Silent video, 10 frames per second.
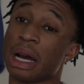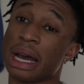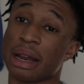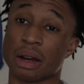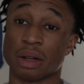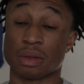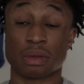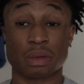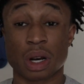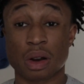And,
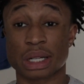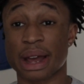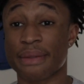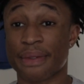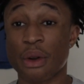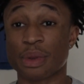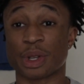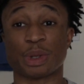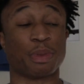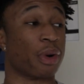you know, just have fun with the
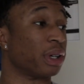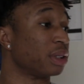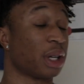sport.